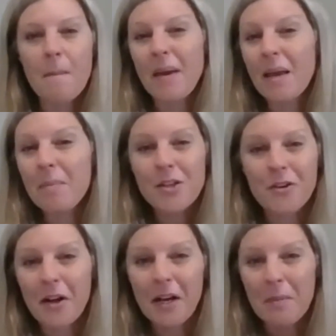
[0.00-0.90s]
Babies
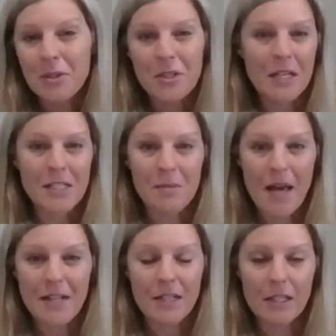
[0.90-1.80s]
are not able to
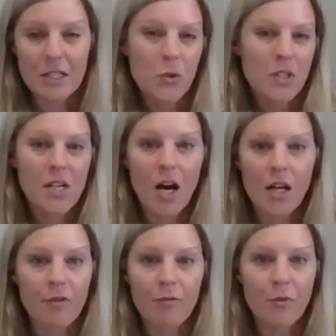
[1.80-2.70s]
independently do a
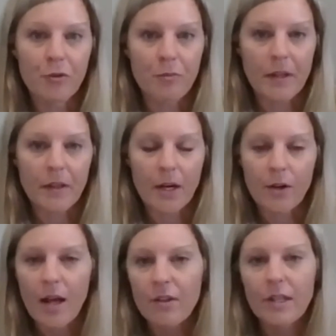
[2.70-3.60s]
ton of movement. They
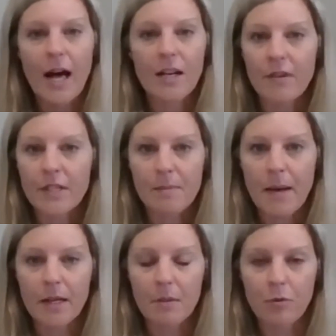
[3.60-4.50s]
don't have a lot of
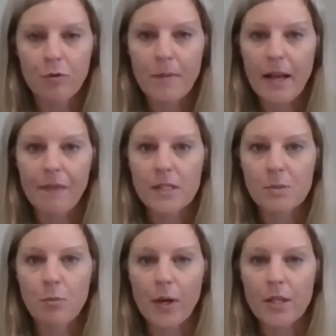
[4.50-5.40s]
independent movement at
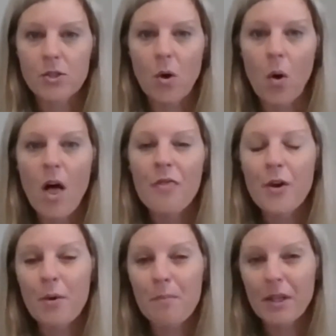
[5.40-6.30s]
this point. So
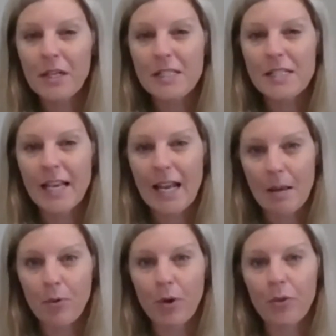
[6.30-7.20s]
their ability to get
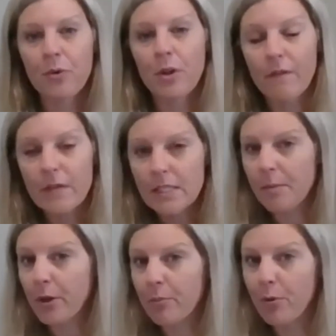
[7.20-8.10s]
input through their
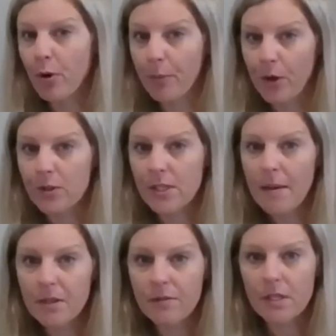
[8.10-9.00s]
vestibular and
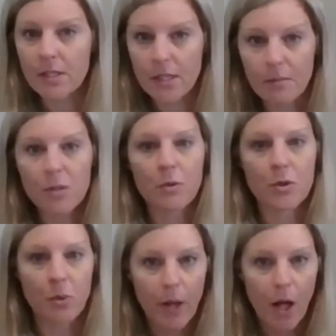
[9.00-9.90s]
proprioceptive systems,
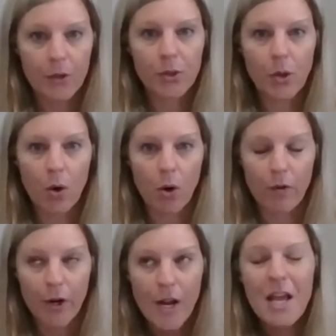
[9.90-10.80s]
which we will also go
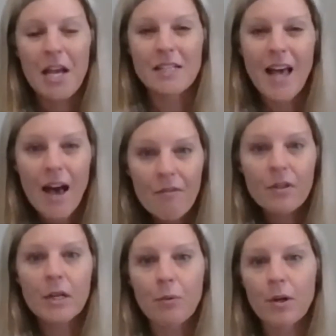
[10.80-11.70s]
over, is
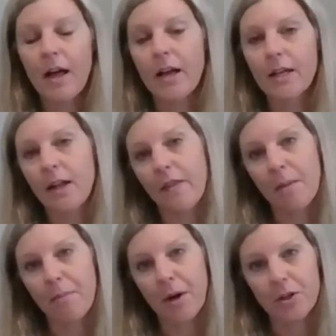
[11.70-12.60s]
heavily reliant on
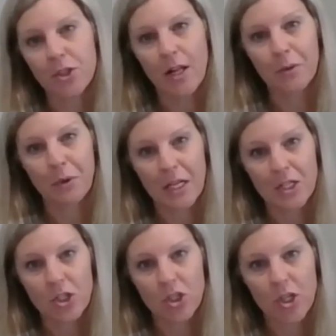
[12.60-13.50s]
that parent-child
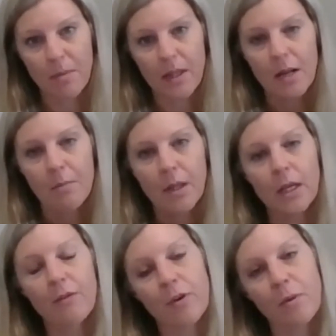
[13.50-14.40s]
relationship and that
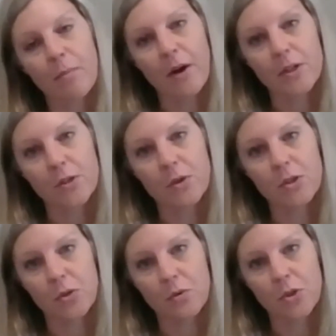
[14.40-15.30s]
ability for a parent to
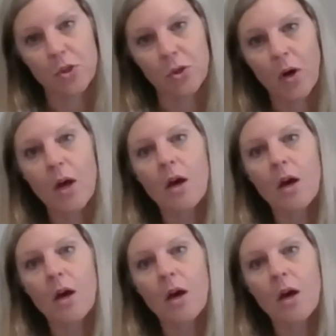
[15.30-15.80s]
attune to